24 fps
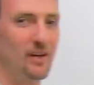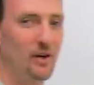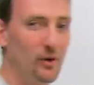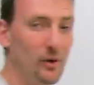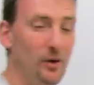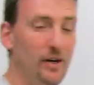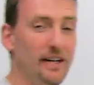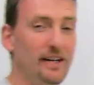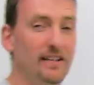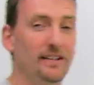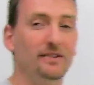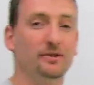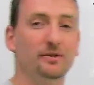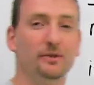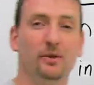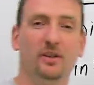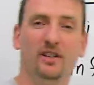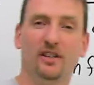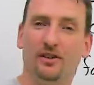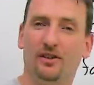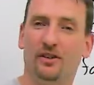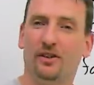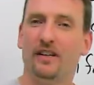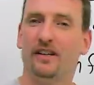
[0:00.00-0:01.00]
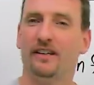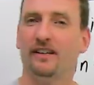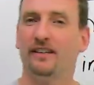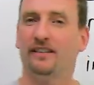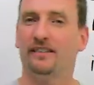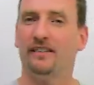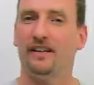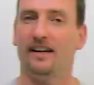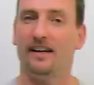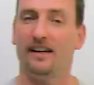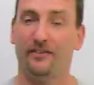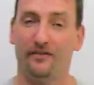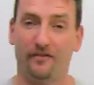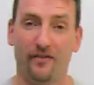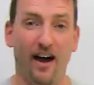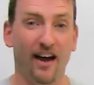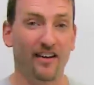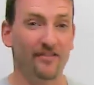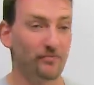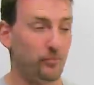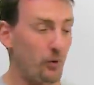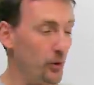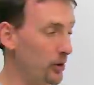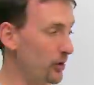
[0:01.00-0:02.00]
Okay, so we're going to look at
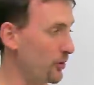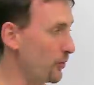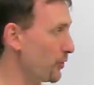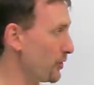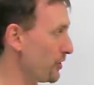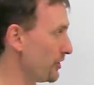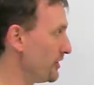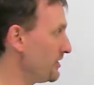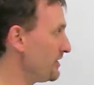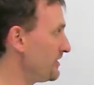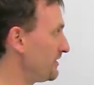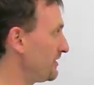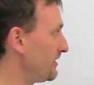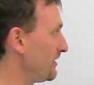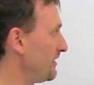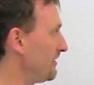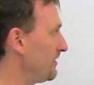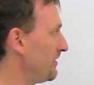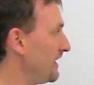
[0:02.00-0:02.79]
five more words.